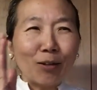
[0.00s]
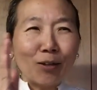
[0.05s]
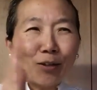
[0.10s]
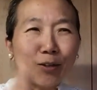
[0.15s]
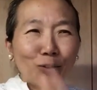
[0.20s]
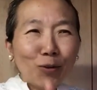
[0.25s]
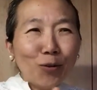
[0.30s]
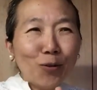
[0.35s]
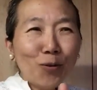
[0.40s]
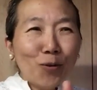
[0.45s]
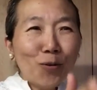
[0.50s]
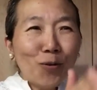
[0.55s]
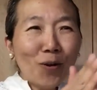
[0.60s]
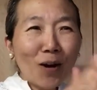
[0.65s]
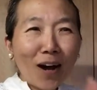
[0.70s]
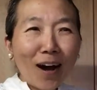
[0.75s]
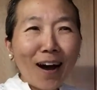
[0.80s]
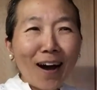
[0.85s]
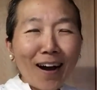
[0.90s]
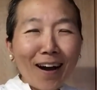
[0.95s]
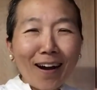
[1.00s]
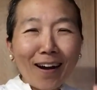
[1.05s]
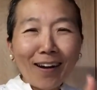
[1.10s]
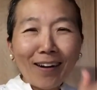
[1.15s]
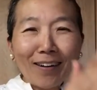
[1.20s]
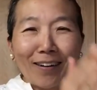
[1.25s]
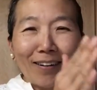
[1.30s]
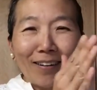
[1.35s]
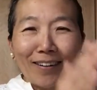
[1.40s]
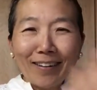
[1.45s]
you
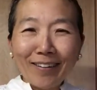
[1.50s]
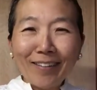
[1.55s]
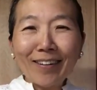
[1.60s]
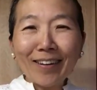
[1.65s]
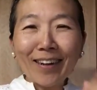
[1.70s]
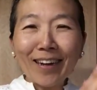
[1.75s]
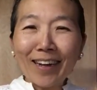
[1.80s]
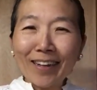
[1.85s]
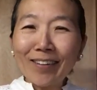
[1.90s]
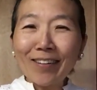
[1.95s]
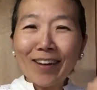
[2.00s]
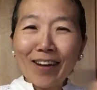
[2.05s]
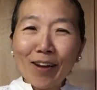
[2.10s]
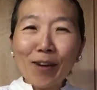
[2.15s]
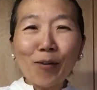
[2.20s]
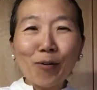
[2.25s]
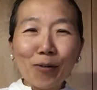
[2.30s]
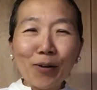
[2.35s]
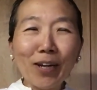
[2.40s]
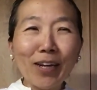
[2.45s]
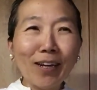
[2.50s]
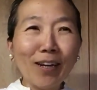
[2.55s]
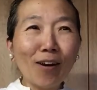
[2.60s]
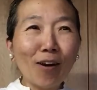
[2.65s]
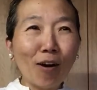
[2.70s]
are in the category